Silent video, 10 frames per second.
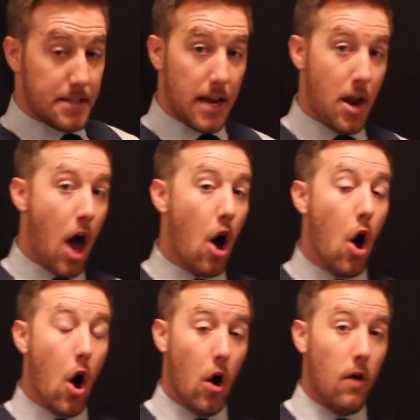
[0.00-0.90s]
I said, not
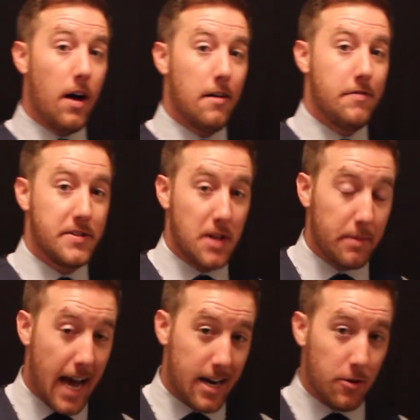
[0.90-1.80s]
all of the
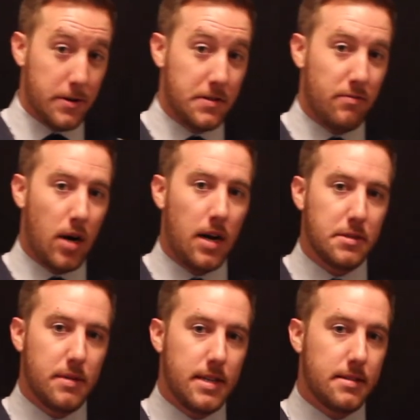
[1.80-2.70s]
subcategories of
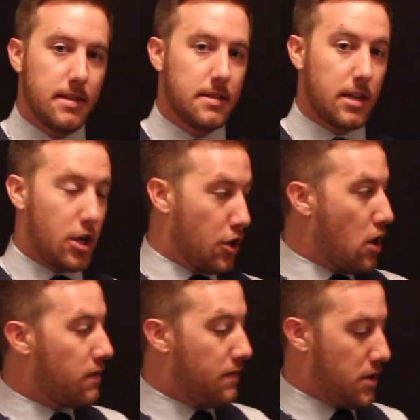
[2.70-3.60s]
bonds, but this is a good
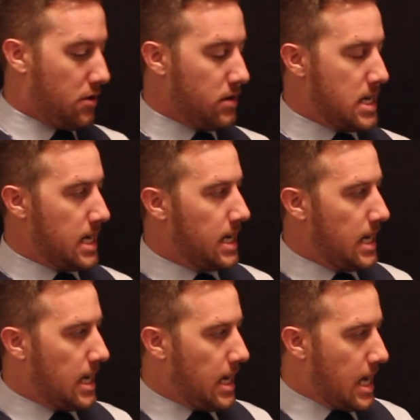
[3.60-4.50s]
overview,
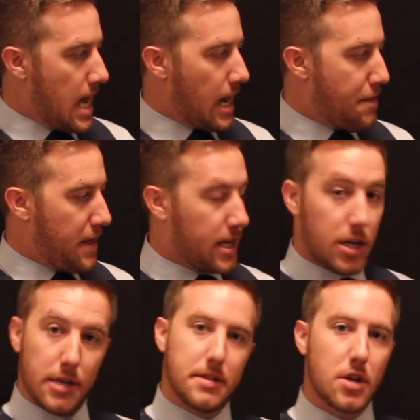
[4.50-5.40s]
and I think a
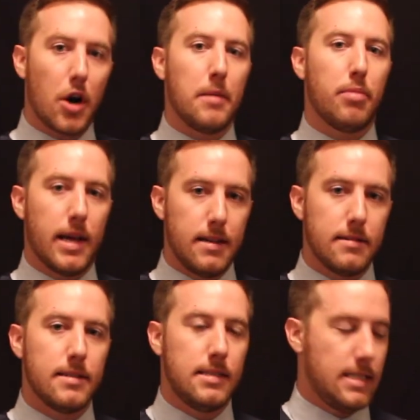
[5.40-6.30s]
good starting
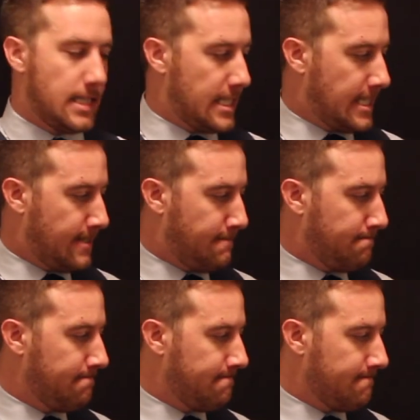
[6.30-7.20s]
place.
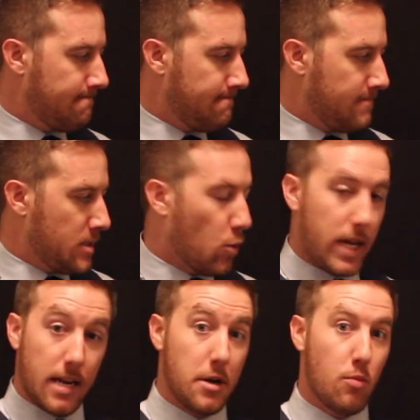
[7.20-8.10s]
We'll
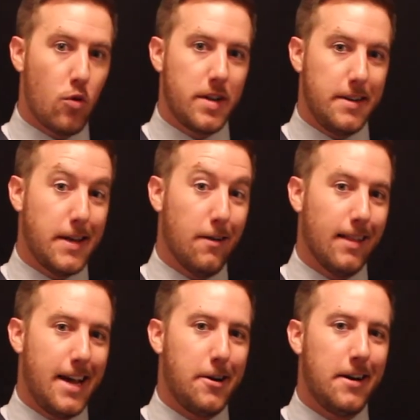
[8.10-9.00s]
get into more detail
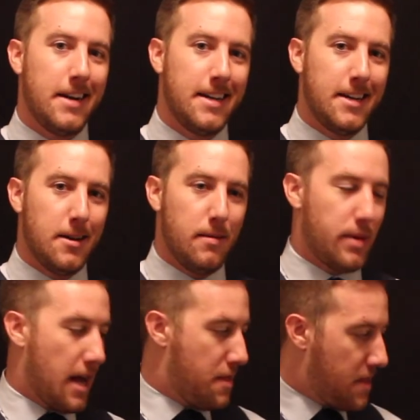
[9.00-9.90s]
later,
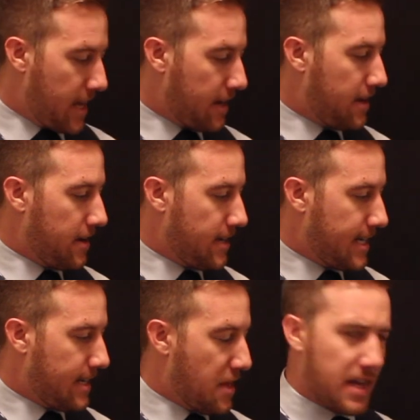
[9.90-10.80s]
but I think
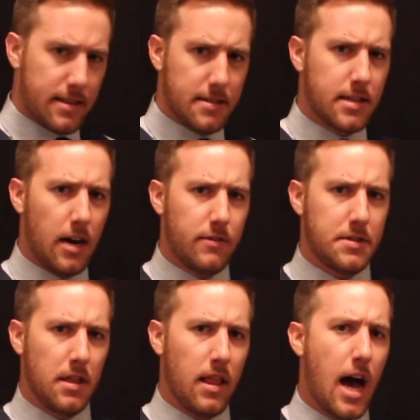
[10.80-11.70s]
this
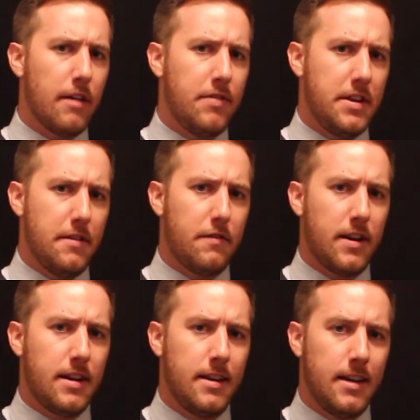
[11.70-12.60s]
covers a lot of the
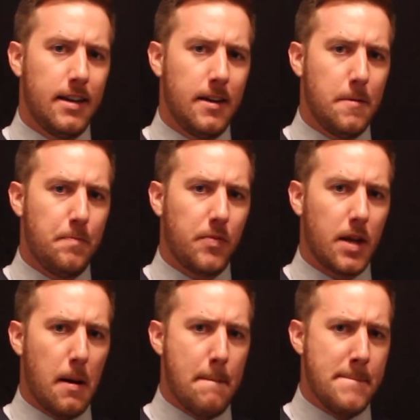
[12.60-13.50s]
different
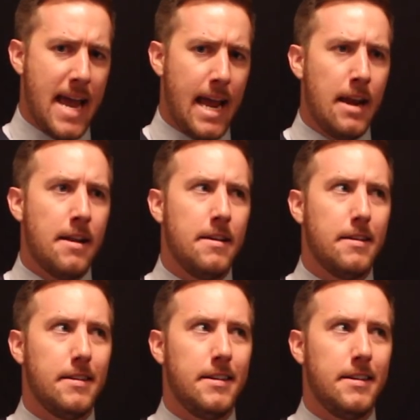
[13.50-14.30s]
main